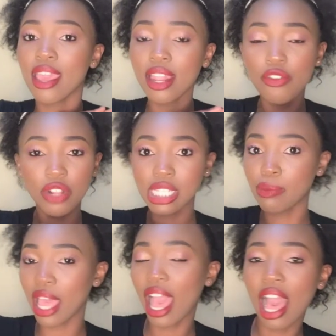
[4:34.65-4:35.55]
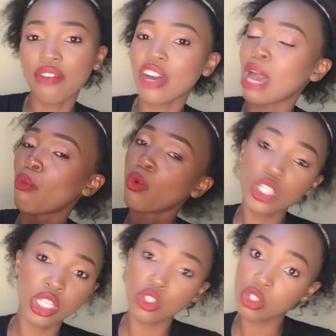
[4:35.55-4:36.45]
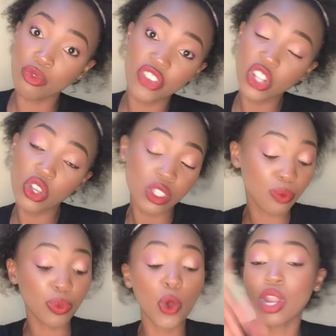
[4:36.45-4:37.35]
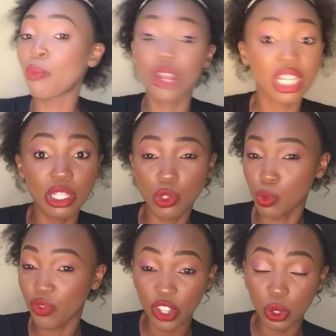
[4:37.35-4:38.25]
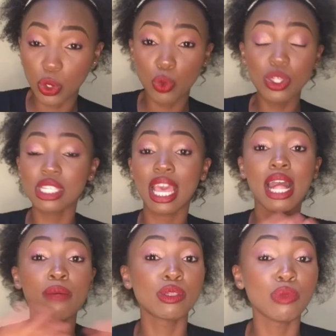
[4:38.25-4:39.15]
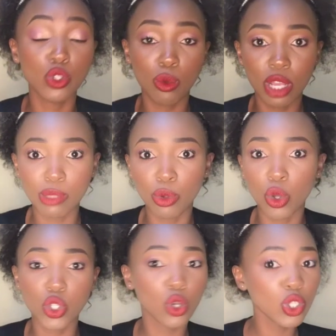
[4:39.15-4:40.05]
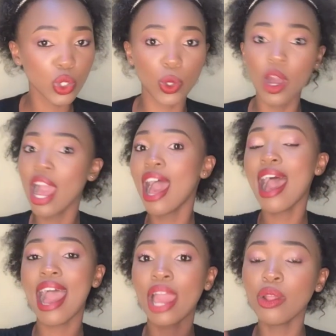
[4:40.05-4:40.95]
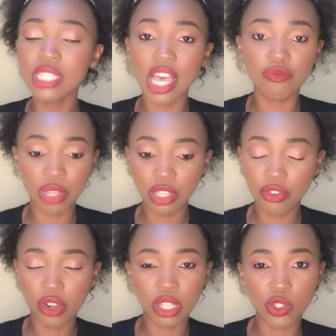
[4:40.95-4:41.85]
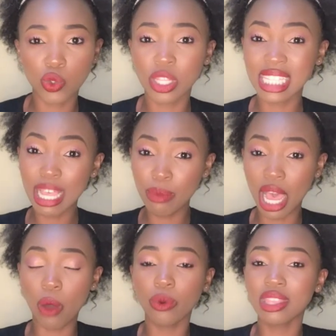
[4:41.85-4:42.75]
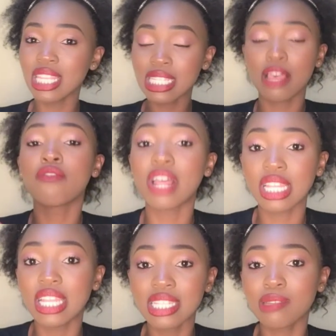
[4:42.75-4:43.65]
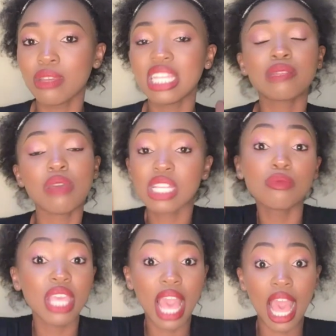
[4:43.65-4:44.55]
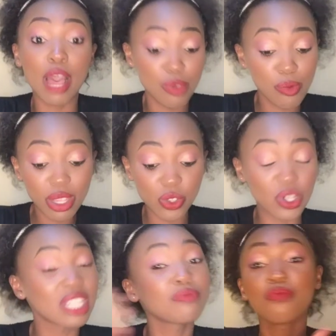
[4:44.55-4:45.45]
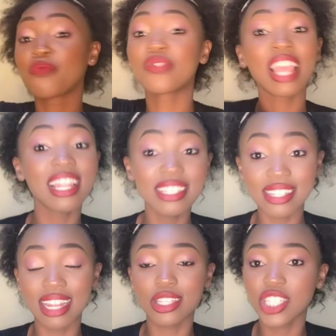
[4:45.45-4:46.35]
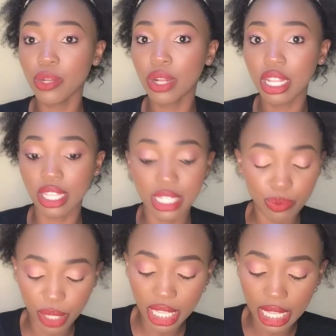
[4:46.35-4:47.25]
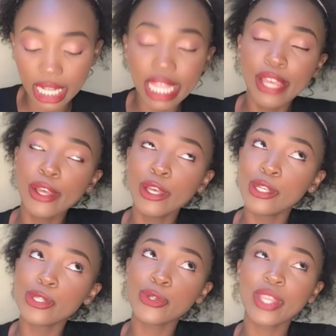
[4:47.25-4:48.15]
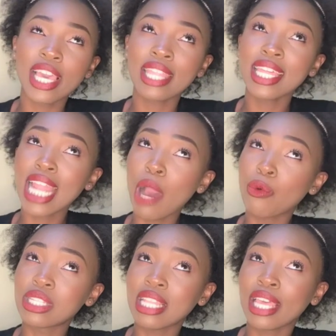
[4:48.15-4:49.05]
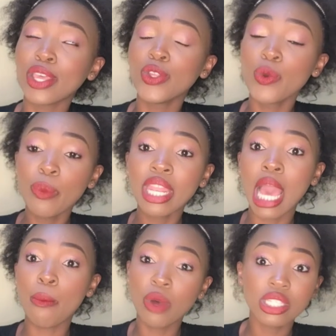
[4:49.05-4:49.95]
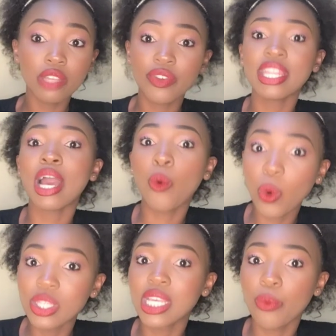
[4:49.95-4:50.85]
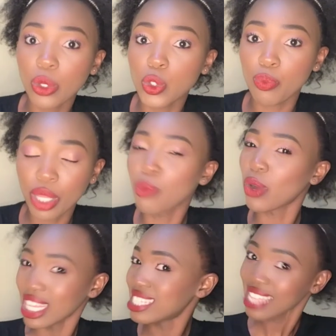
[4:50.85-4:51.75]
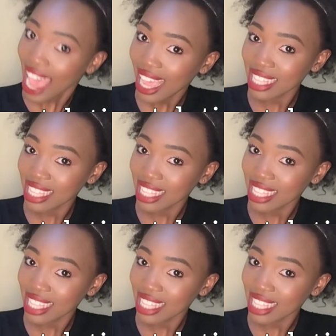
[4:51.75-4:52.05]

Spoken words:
Any free time I have, I'm watching YouTube videos or I'm creating YouTube videos, which helps me so much because also I don't have many friends. So somehow this validates me. It makes me a happy person, literally, genuinely speaking. So yeah, then I was like, you mean I'm not even a quarter way to being monetized?